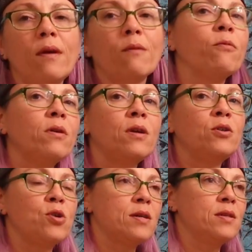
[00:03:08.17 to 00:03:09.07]
It really
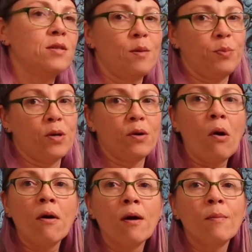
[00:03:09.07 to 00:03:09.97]
dresses up your
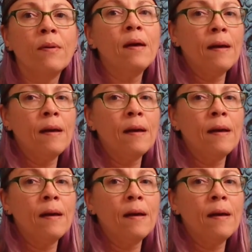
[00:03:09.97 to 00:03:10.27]
garb.